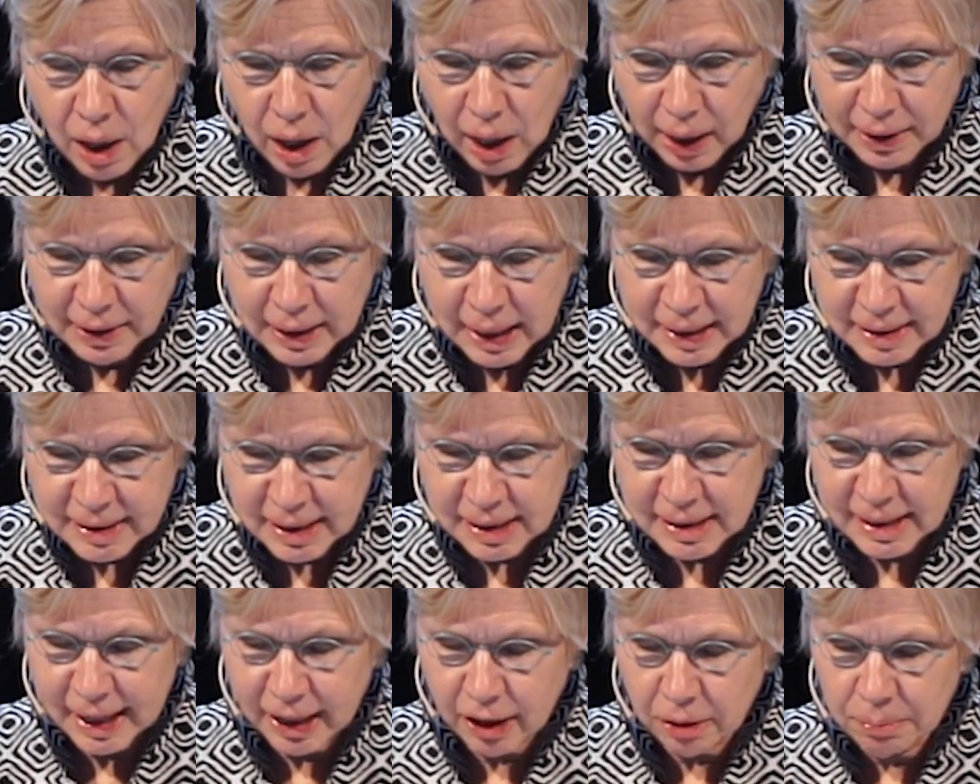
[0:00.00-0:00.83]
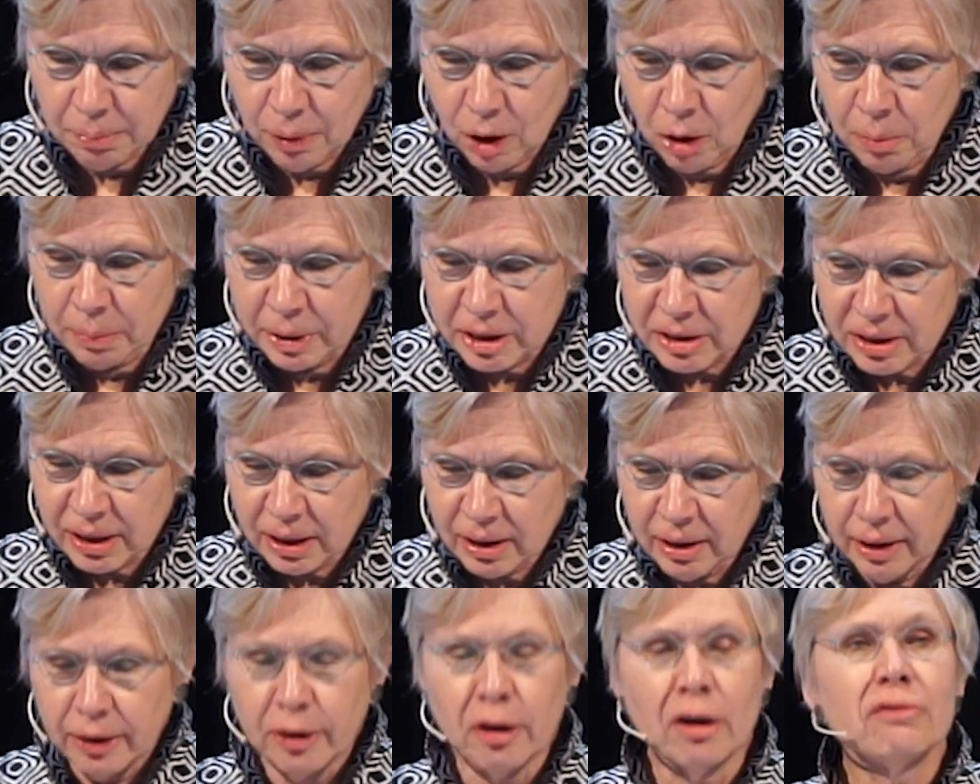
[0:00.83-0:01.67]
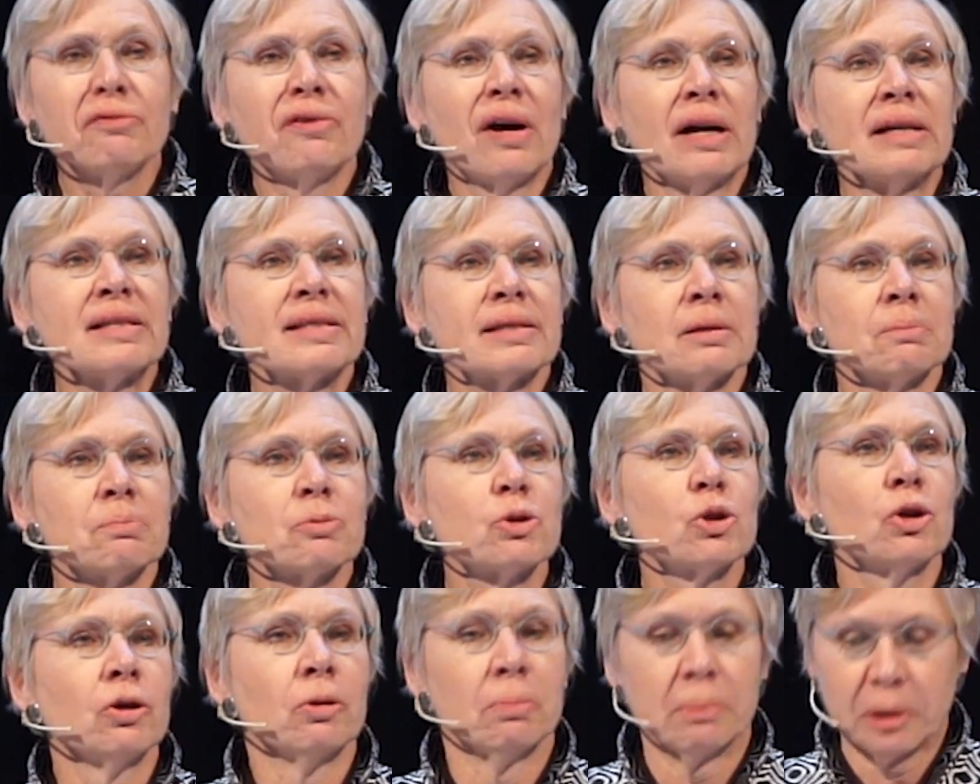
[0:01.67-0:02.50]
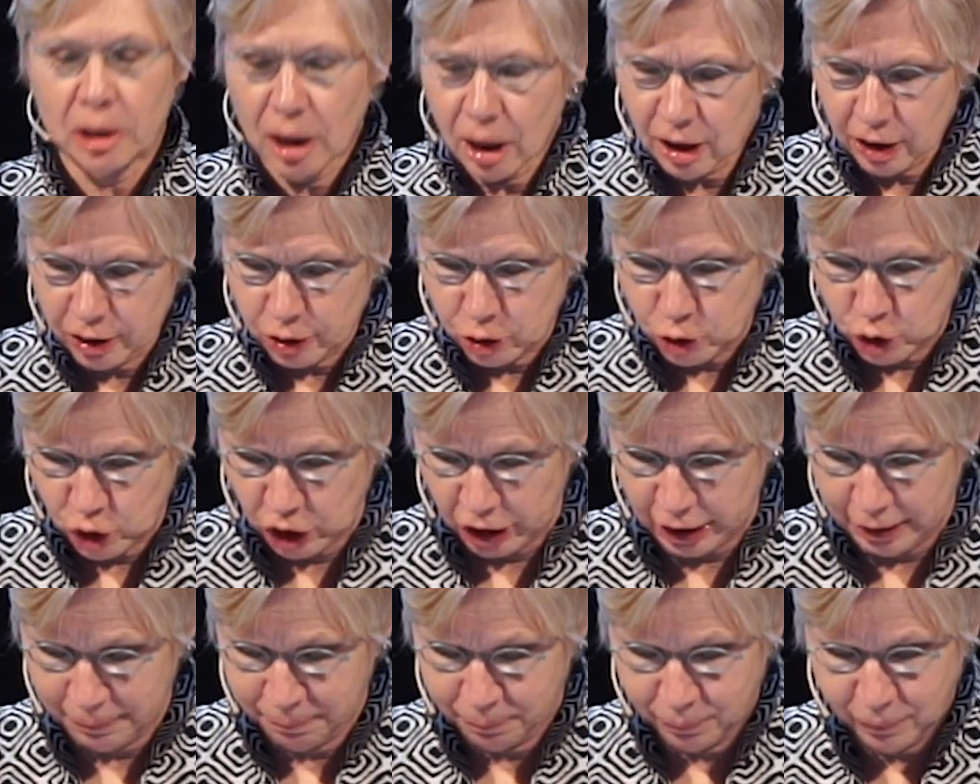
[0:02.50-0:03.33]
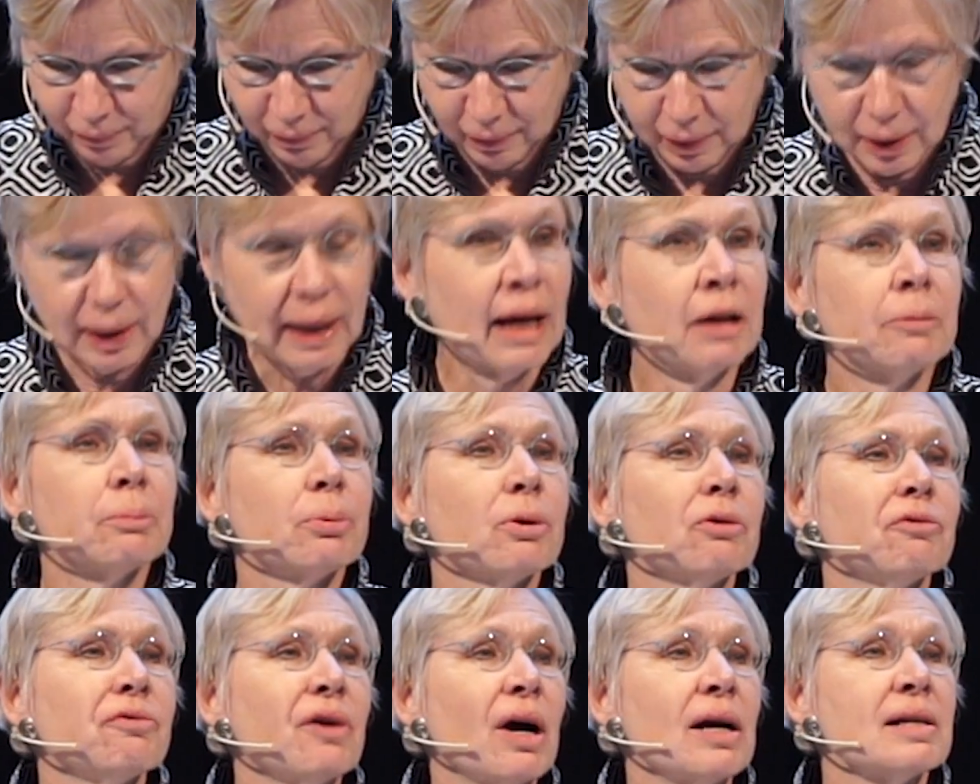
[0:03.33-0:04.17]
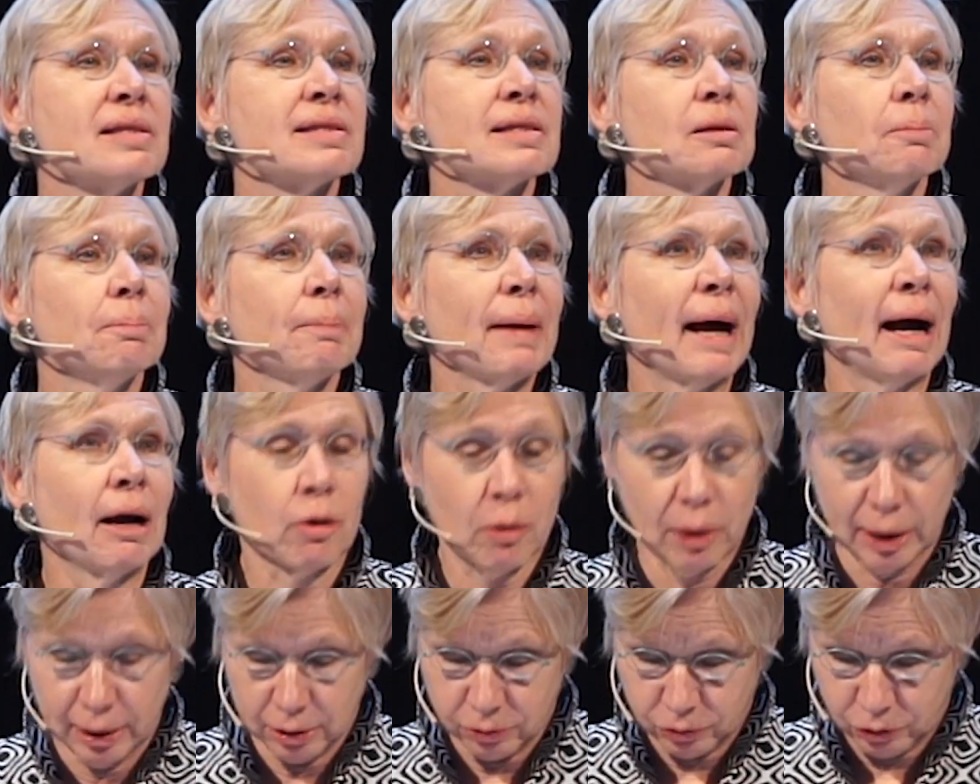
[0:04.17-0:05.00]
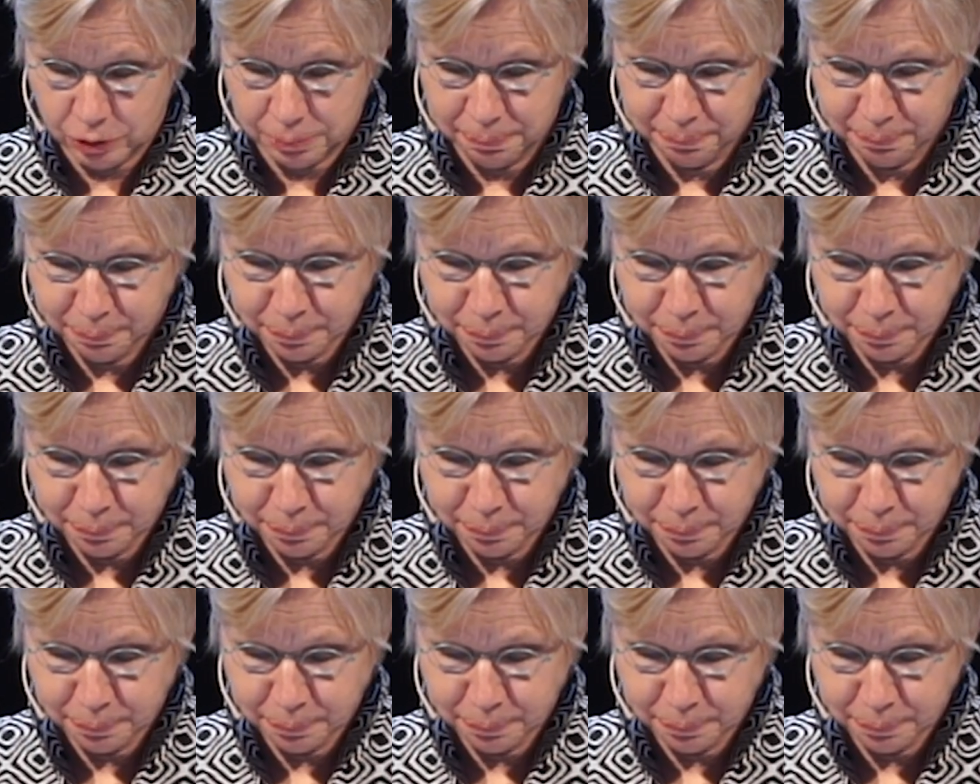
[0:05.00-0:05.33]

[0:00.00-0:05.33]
I'd like to take a moment to clarify some terminology and provide some background.